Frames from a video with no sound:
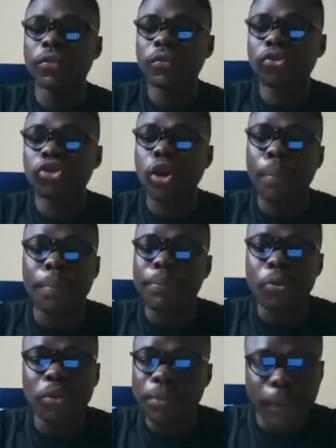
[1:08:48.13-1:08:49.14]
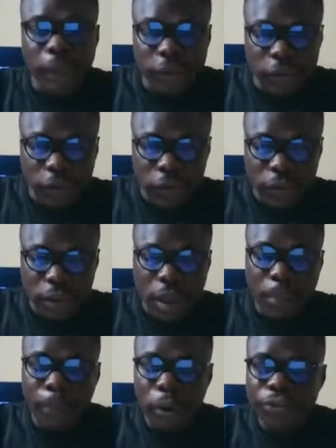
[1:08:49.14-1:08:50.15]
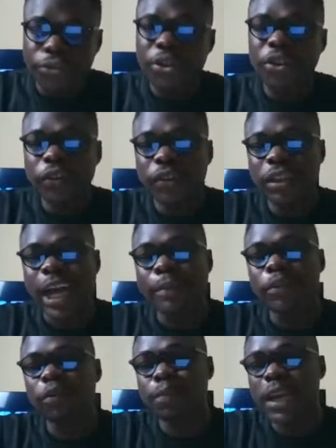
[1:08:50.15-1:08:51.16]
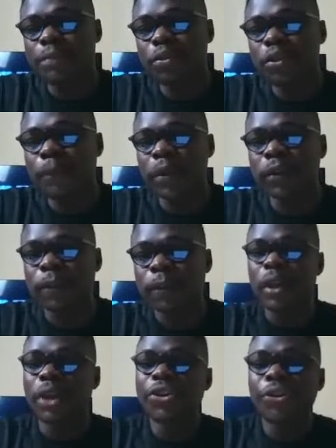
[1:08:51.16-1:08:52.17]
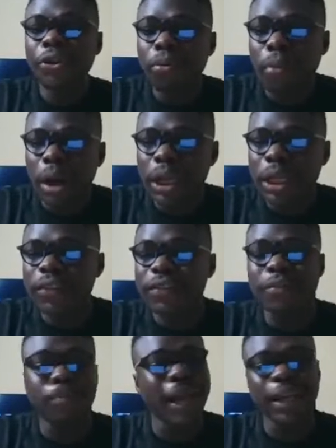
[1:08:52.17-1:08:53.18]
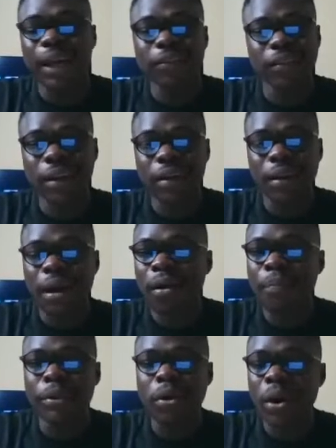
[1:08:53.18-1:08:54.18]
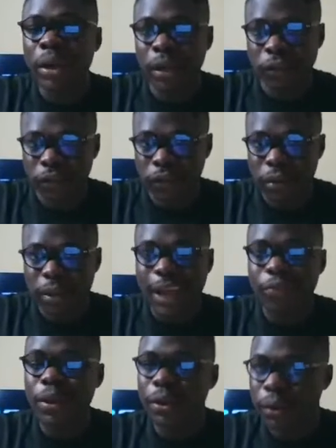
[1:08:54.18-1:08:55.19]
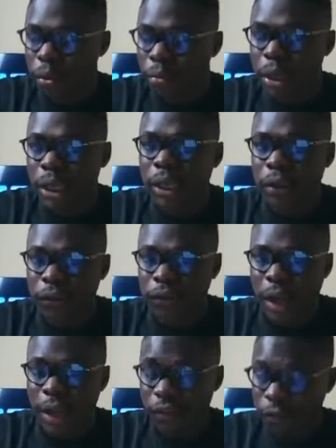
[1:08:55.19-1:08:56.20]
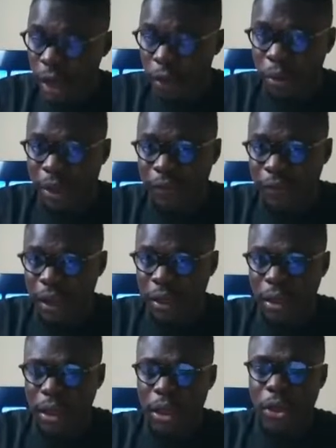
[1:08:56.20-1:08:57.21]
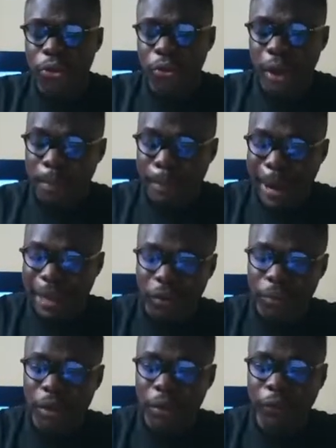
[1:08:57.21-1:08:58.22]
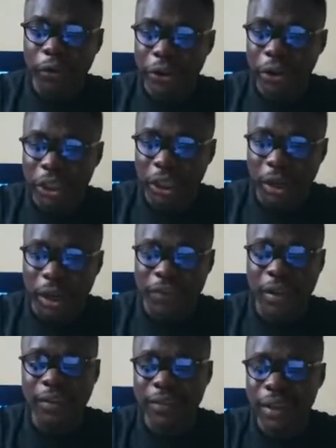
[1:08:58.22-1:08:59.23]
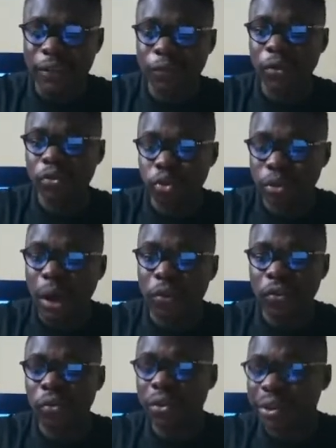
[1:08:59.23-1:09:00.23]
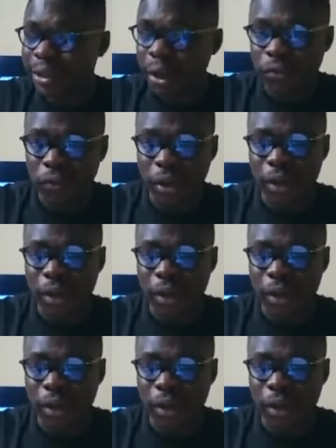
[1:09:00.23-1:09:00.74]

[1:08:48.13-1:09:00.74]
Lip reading: stop building pages, but reduce the time you spend building page. The real money is in buying and selling. I'll be honest. That's where the real money is. As you heard what I've said, you can buy something for $300 now and sell it for 2,000 or $3,000.